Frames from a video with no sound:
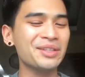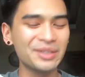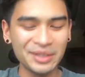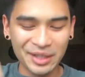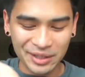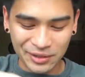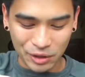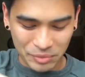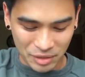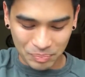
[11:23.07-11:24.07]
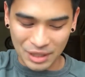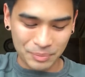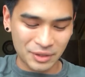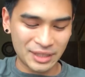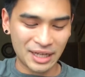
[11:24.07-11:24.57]
aren't there like so many
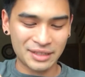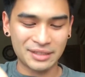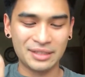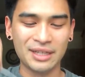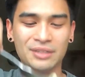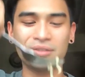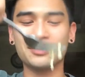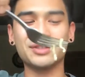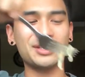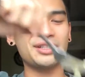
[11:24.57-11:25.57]
people that has taken